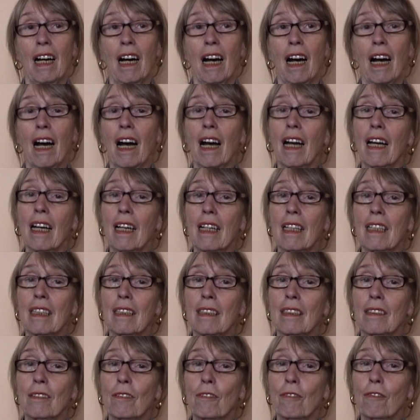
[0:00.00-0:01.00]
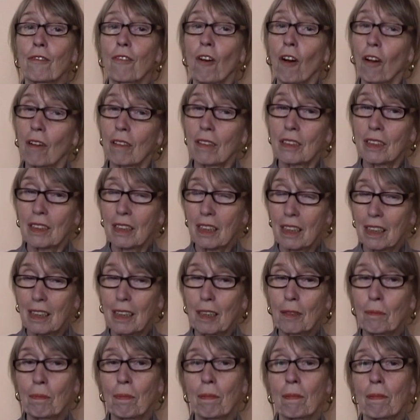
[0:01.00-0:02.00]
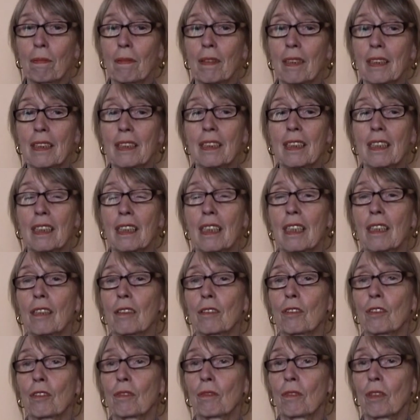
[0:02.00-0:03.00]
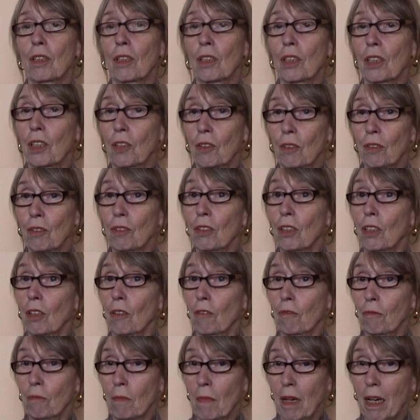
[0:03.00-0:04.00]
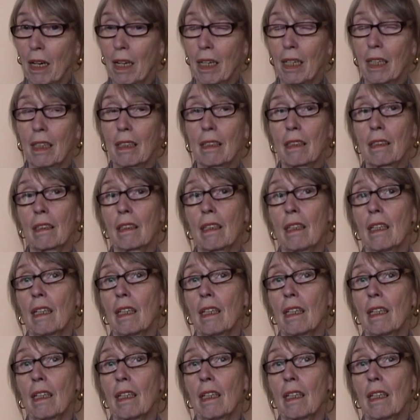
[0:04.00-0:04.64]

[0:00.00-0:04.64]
I fall asleep listening to a recording of mine